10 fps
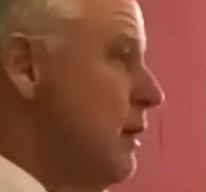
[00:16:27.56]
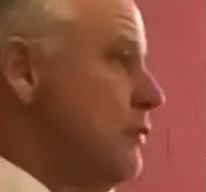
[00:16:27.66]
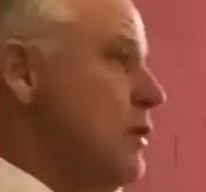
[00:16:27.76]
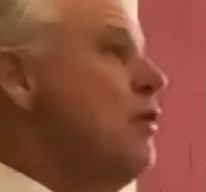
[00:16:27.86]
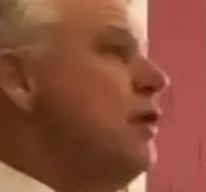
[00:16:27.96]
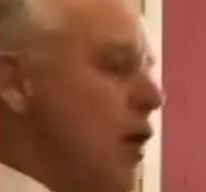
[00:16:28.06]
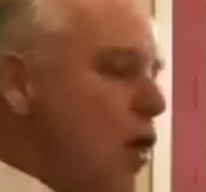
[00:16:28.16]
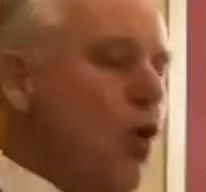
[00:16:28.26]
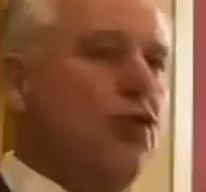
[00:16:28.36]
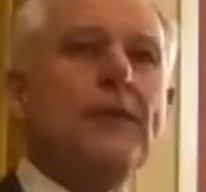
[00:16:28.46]
So I want to
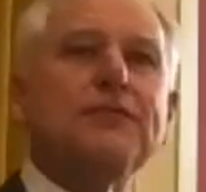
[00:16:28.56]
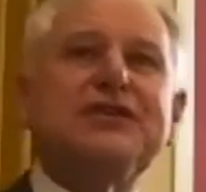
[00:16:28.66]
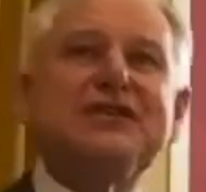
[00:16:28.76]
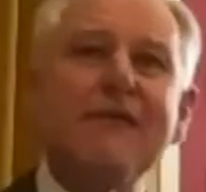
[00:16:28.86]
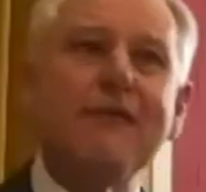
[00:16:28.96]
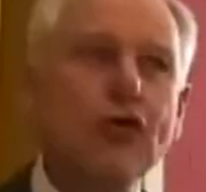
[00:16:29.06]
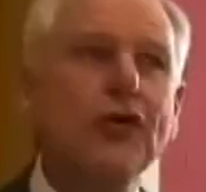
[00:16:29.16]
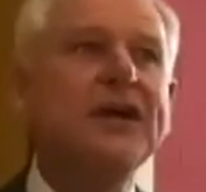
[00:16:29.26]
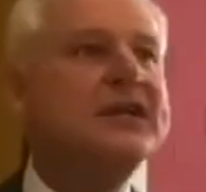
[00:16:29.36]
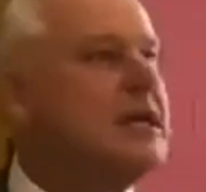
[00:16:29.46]
hold up
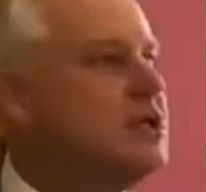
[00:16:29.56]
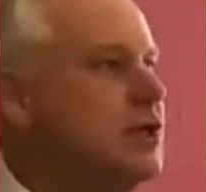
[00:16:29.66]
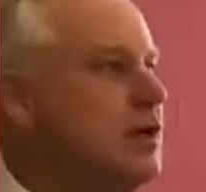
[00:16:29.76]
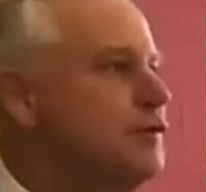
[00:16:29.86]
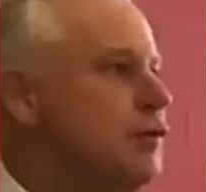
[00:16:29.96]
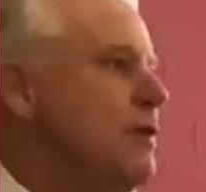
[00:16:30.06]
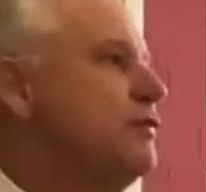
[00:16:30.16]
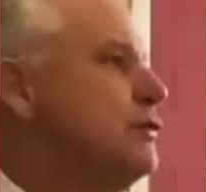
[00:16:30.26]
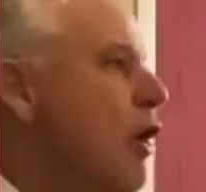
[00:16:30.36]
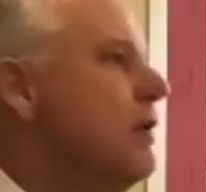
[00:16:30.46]
several initiatives that we've
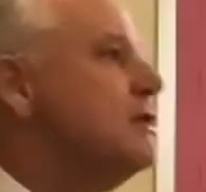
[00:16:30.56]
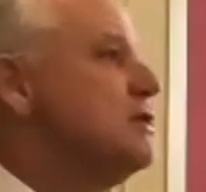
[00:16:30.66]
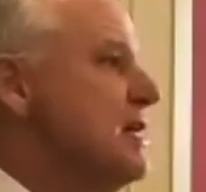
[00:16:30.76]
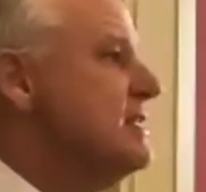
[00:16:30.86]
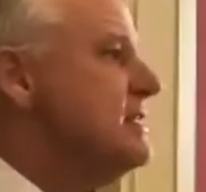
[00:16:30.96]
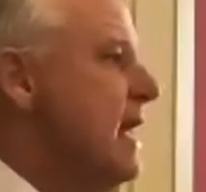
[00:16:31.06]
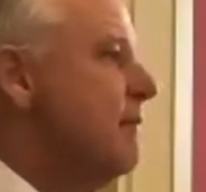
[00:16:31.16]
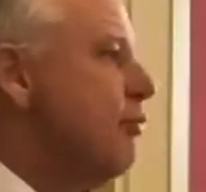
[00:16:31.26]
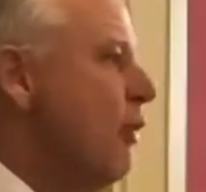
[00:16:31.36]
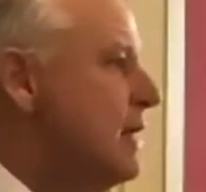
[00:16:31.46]
started since
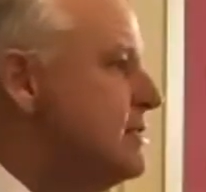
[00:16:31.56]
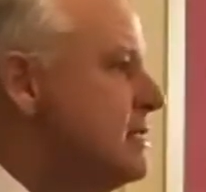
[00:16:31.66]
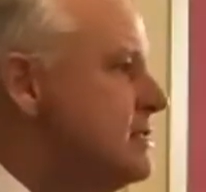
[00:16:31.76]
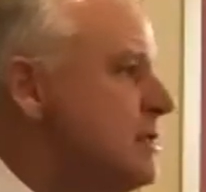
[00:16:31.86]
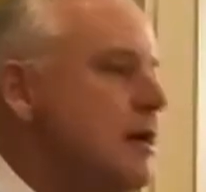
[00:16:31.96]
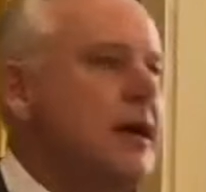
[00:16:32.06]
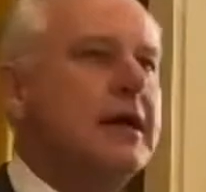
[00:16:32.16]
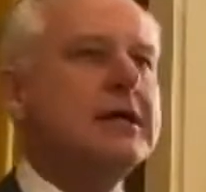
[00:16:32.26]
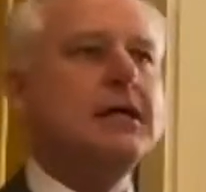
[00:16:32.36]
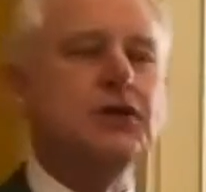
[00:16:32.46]
that process.
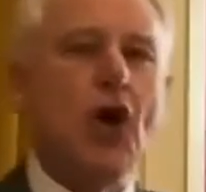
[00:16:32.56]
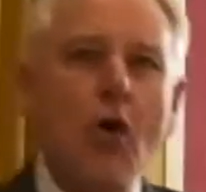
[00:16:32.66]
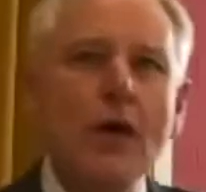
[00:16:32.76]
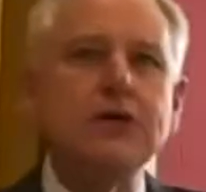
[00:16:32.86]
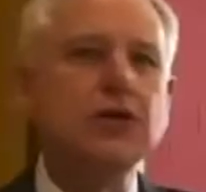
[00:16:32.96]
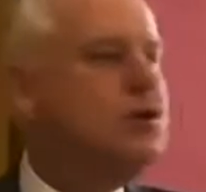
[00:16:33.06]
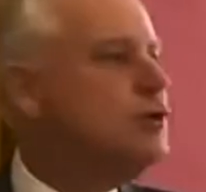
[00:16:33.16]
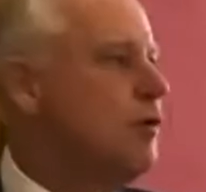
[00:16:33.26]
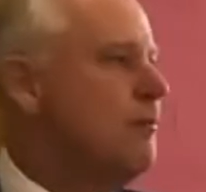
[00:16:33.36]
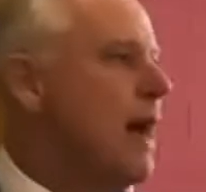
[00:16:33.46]
It's always good
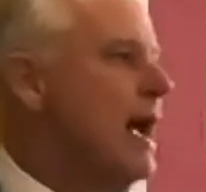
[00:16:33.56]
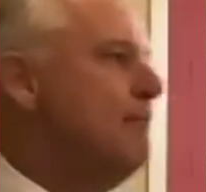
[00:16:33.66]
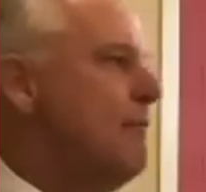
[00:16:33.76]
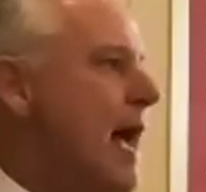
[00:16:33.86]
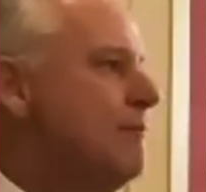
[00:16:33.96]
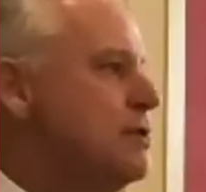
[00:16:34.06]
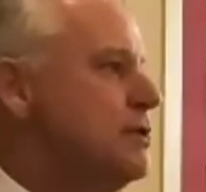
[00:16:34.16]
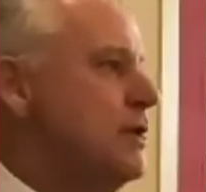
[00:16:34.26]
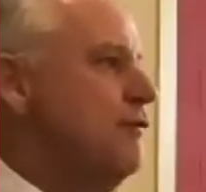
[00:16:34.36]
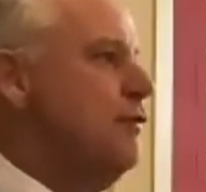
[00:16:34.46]
to remind
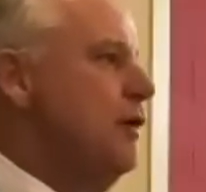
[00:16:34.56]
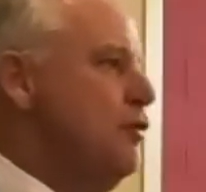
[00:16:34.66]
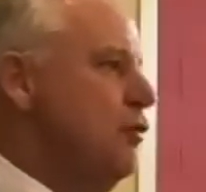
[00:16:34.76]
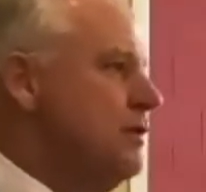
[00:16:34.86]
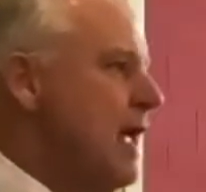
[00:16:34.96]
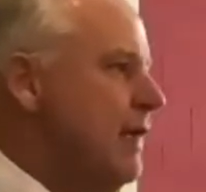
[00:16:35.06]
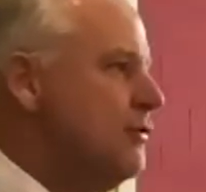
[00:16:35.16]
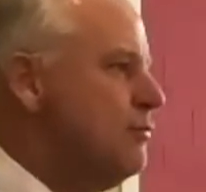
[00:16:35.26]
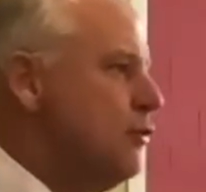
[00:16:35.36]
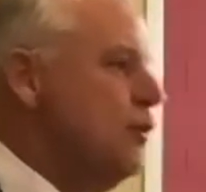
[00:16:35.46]
Baptists that if you take
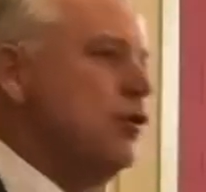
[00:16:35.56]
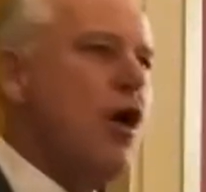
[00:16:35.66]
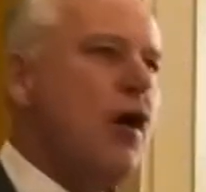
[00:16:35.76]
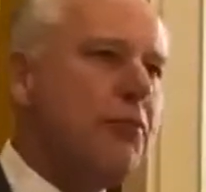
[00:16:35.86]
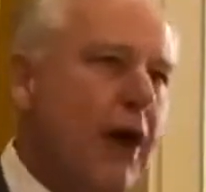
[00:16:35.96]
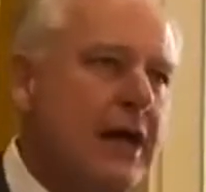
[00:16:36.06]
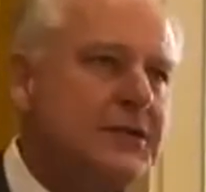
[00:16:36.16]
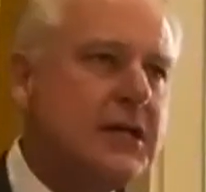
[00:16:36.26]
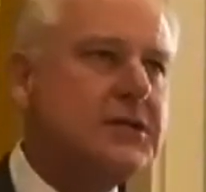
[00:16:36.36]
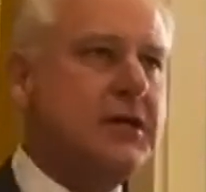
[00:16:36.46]
them through a long
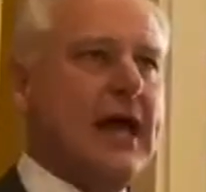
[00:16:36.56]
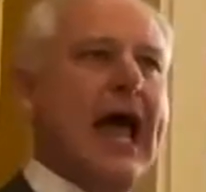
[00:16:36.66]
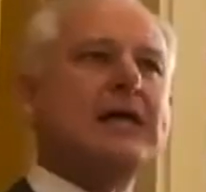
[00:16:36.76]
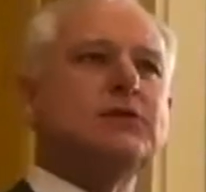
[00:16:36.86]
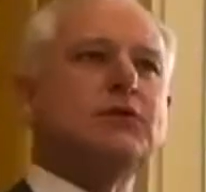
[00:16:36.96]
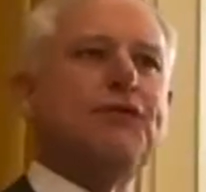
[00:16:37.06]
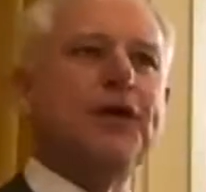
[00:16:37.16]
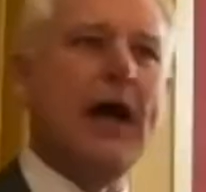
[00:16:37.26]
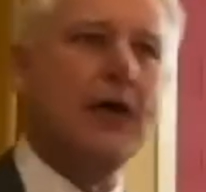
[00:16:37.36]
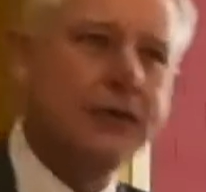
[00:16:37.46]
process and ask them to
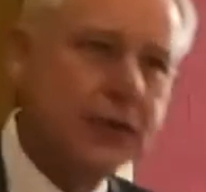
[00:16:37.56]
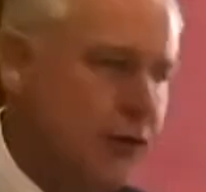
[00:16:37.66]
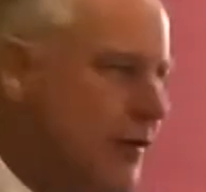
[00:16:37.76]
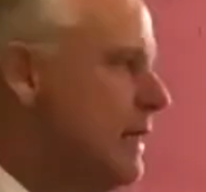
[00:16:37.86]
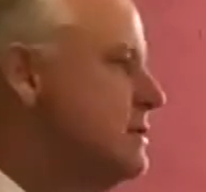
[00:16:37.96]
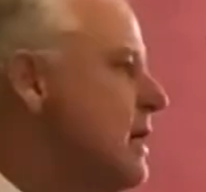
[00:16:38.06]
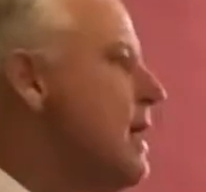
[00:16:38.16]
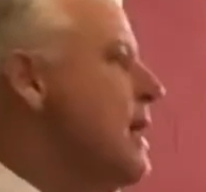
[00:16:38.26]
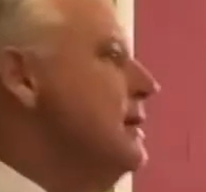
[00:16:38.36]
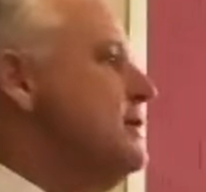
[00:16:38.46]
fill out surveys
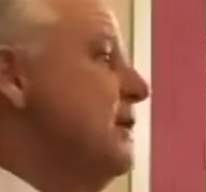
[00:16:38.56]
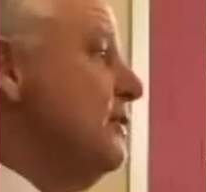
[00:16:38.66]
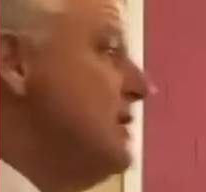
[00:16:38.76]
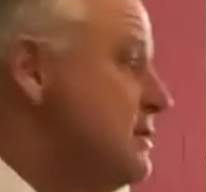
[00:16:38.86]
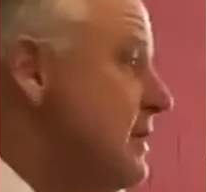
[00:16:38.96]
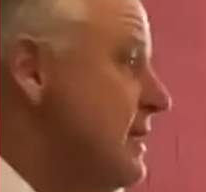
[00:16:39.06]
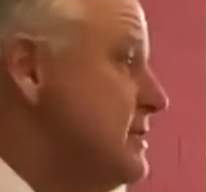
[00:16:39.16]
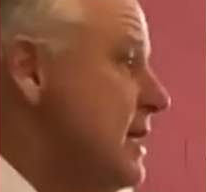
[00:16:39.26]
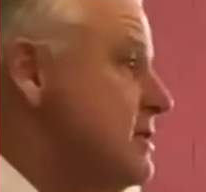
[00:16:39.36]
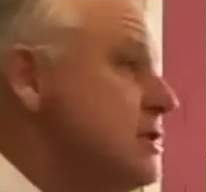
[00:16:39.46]
and attend listening
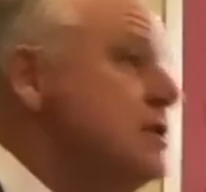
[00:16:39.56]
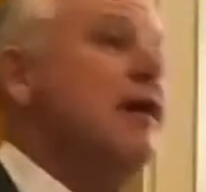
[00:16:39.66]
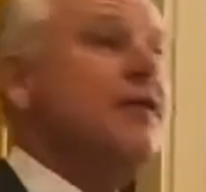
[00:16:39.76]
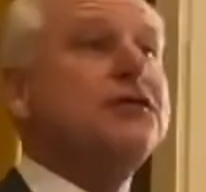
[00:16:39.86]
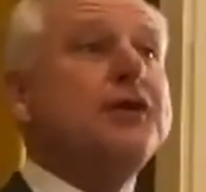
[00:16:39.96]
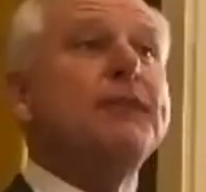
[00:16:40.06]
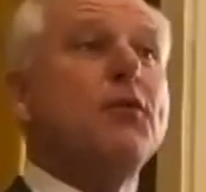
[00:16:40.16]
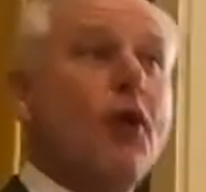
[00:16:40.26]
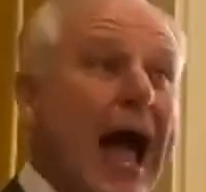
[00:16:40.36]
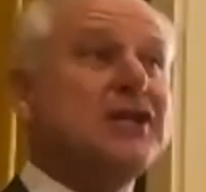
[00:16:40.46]
sessions, that something
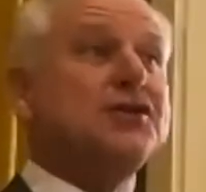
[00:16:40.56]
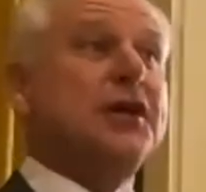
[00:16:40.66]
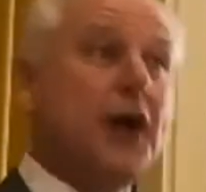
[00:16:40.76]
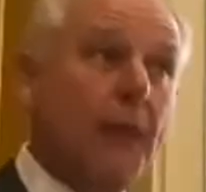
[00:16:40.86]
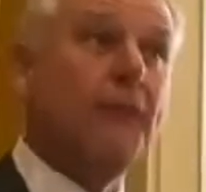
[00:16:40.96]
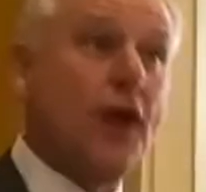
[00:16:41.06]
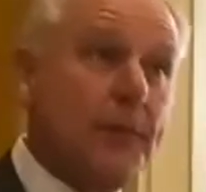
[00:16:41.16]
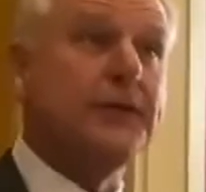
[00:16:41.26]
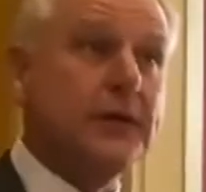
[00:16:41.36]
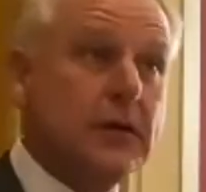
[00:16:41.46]
will actually come from
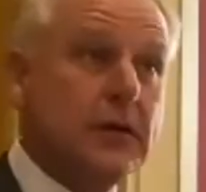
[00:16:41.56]
it.